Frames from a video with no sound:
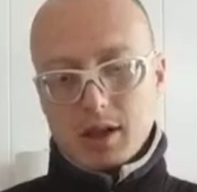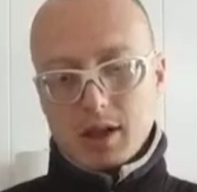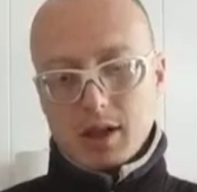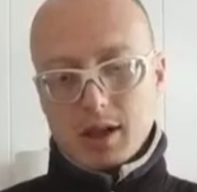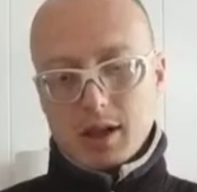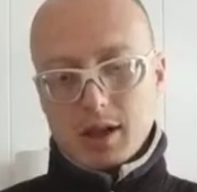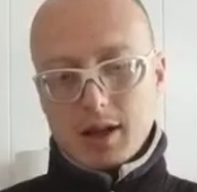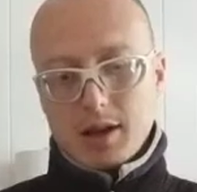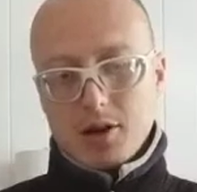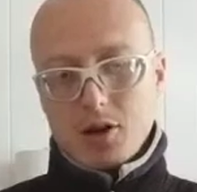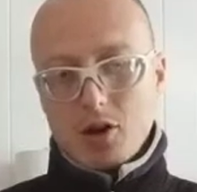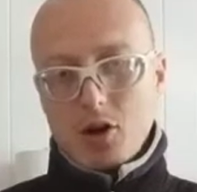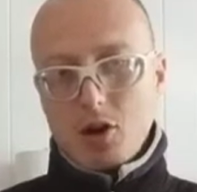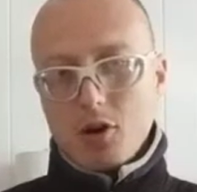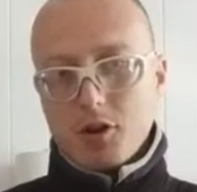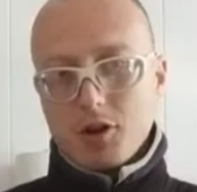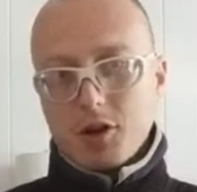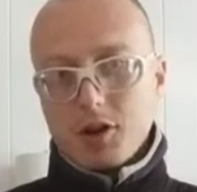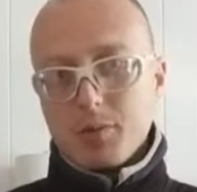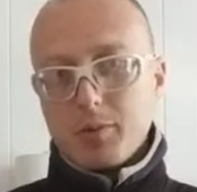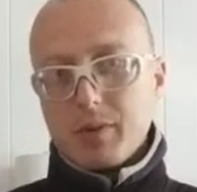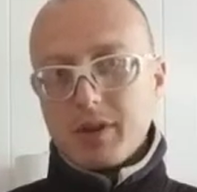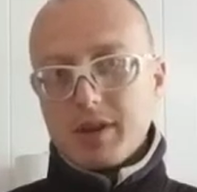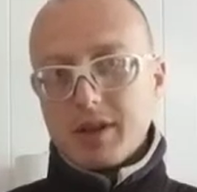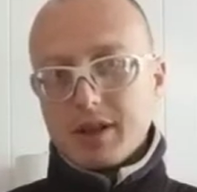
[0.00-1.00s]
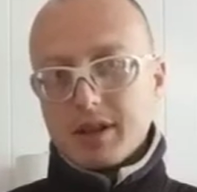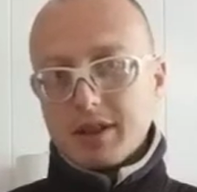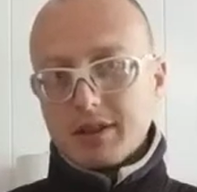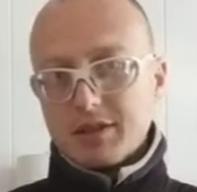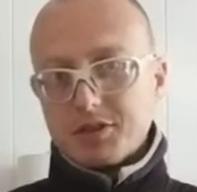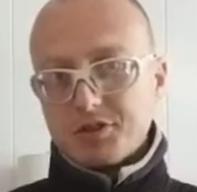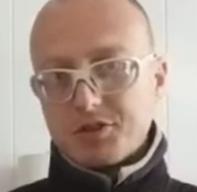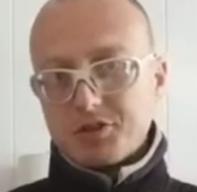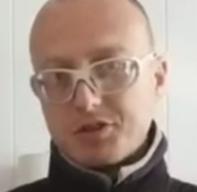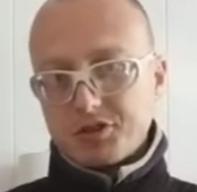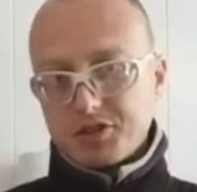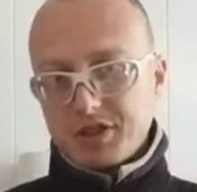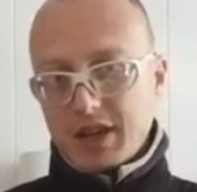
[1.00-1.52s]
An argument
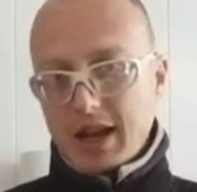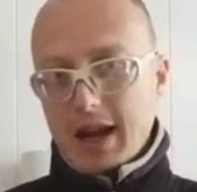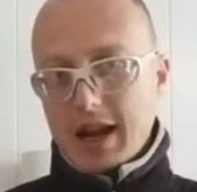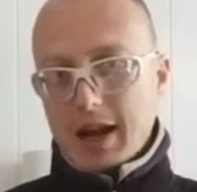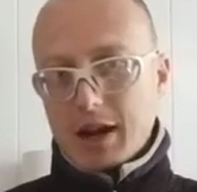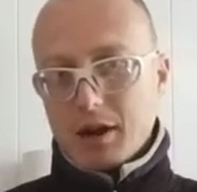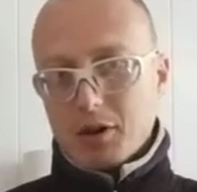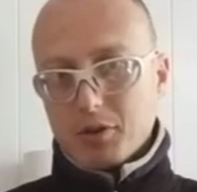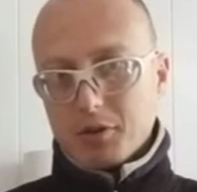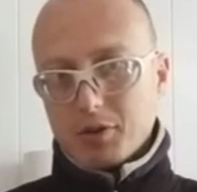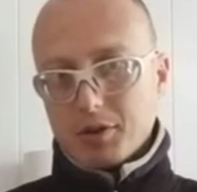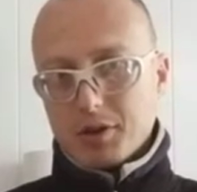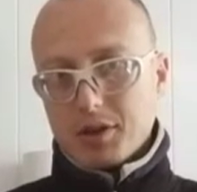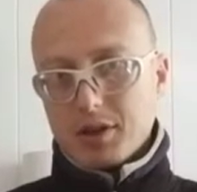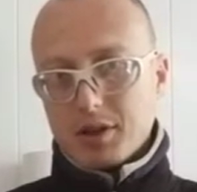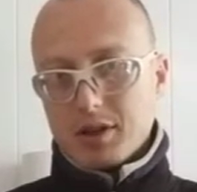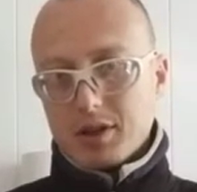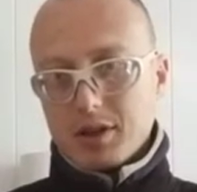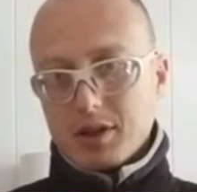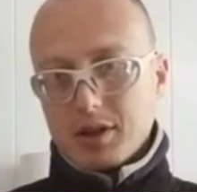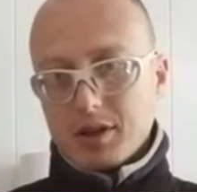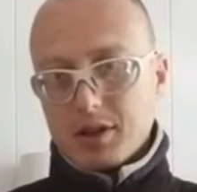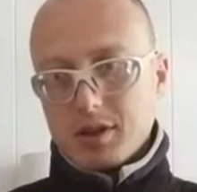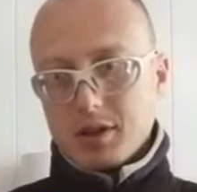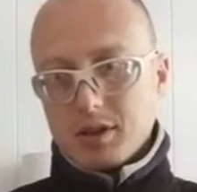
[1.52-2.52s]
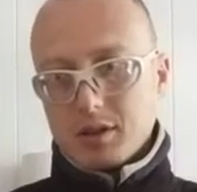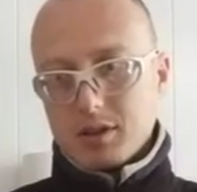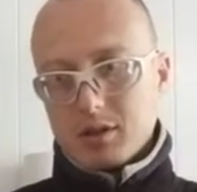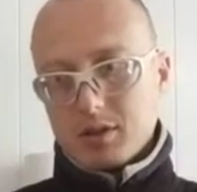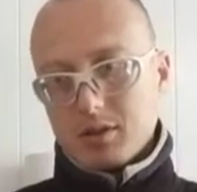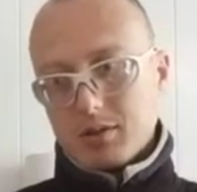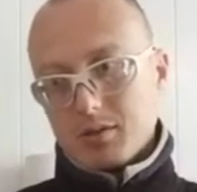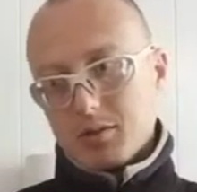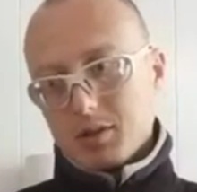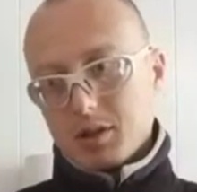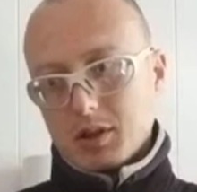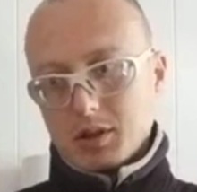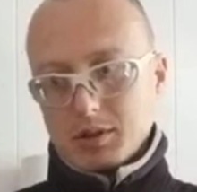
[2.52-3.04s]
is sound,
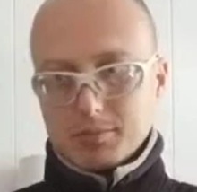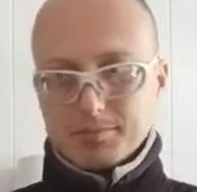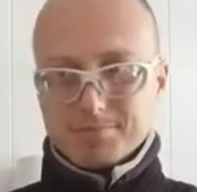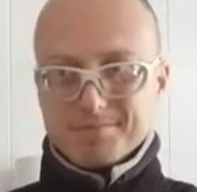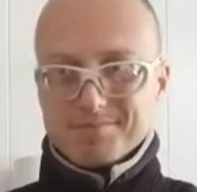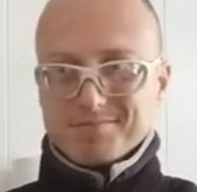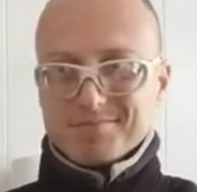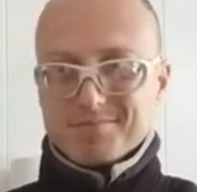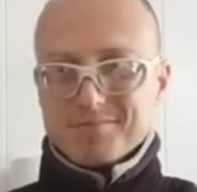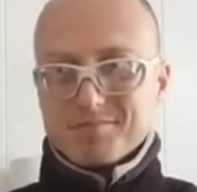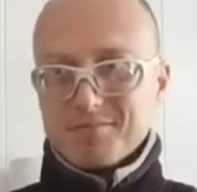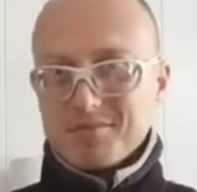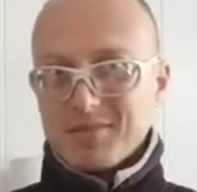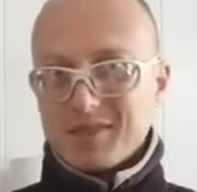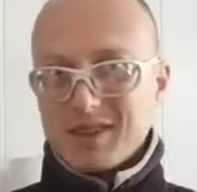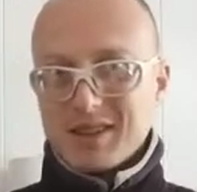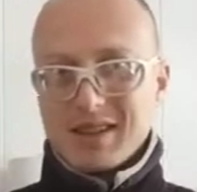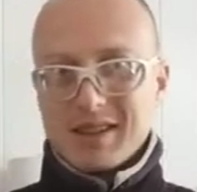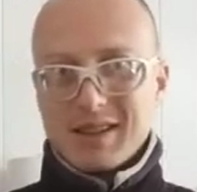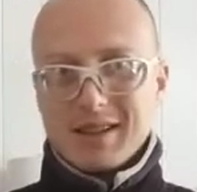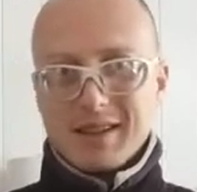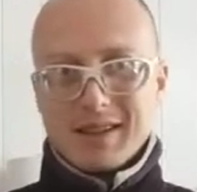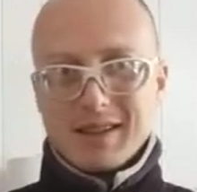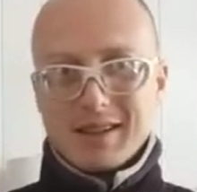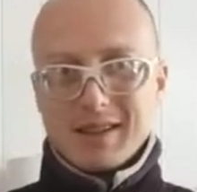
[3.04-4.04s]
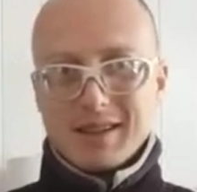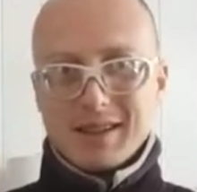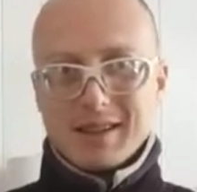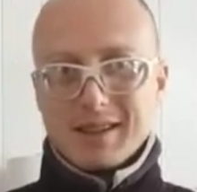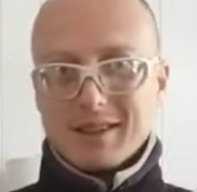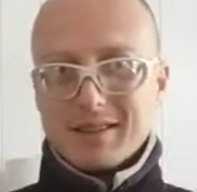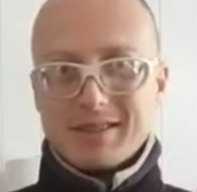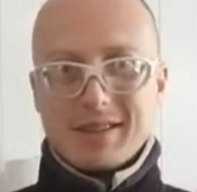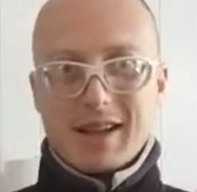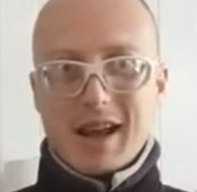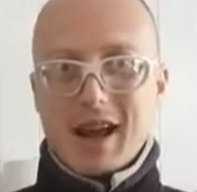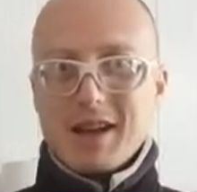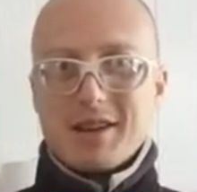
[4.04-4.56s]
a
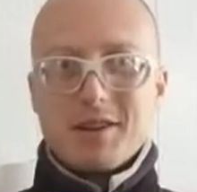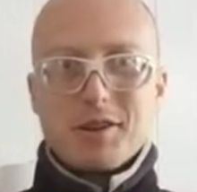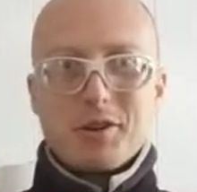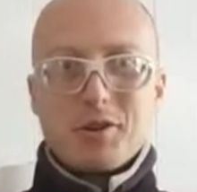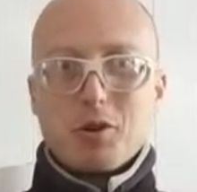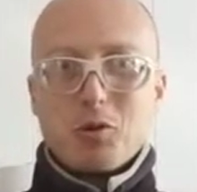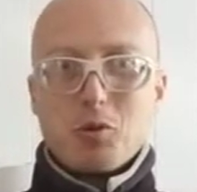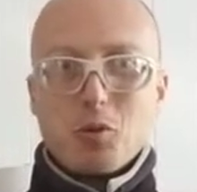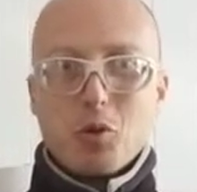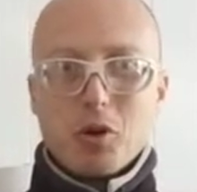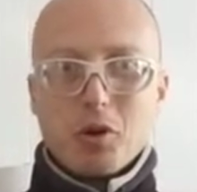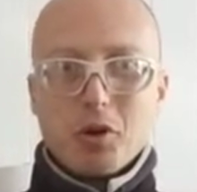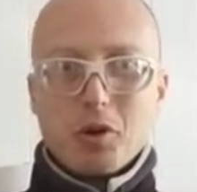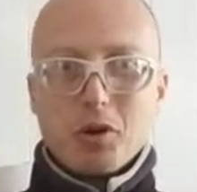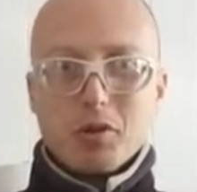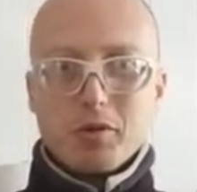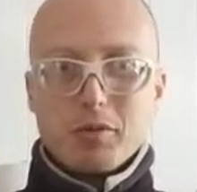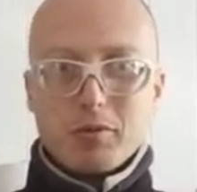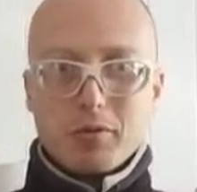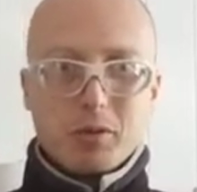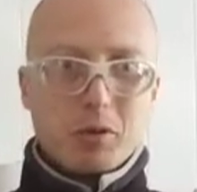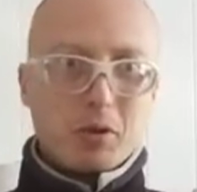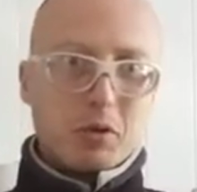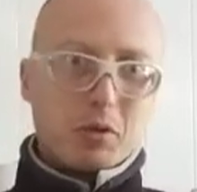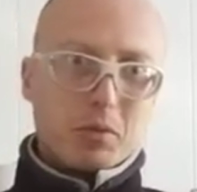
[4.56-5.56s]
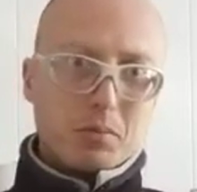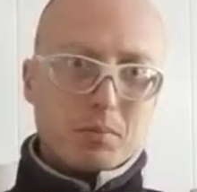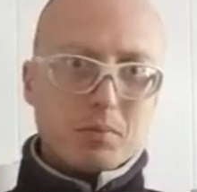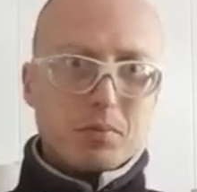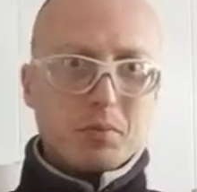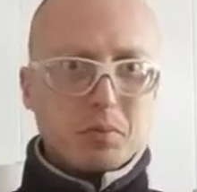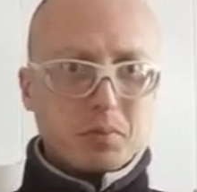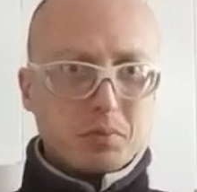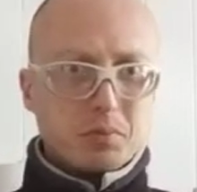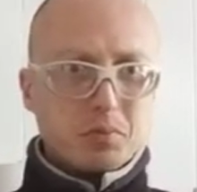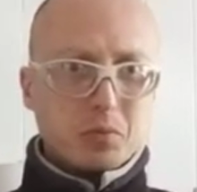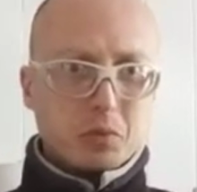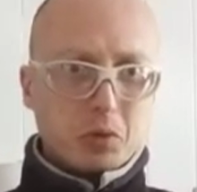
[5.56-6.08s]
technical word for
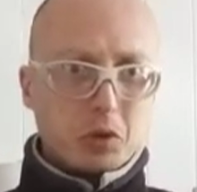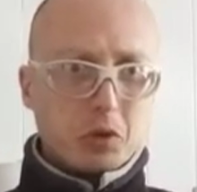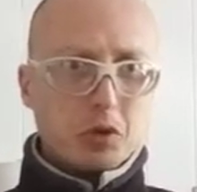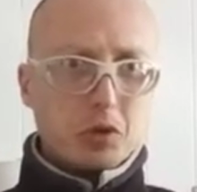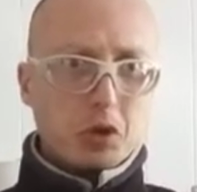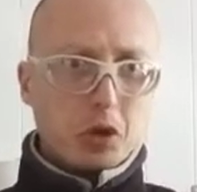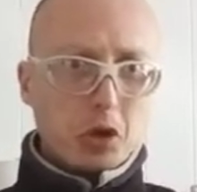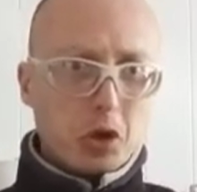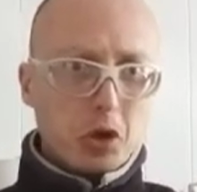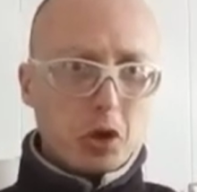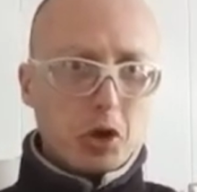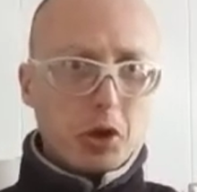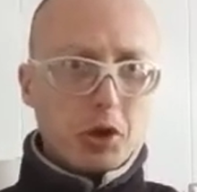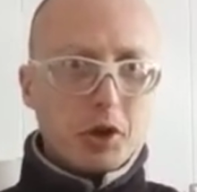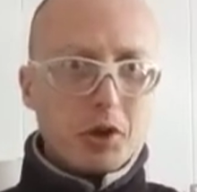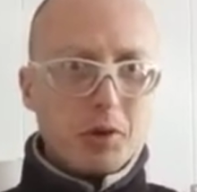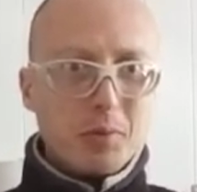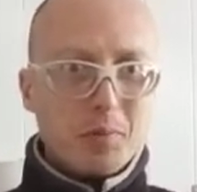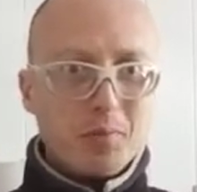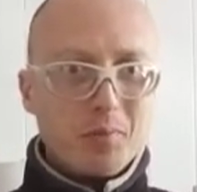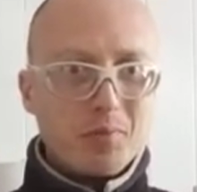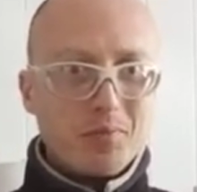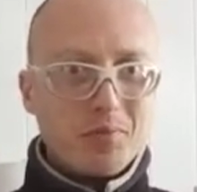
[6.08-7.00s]
good.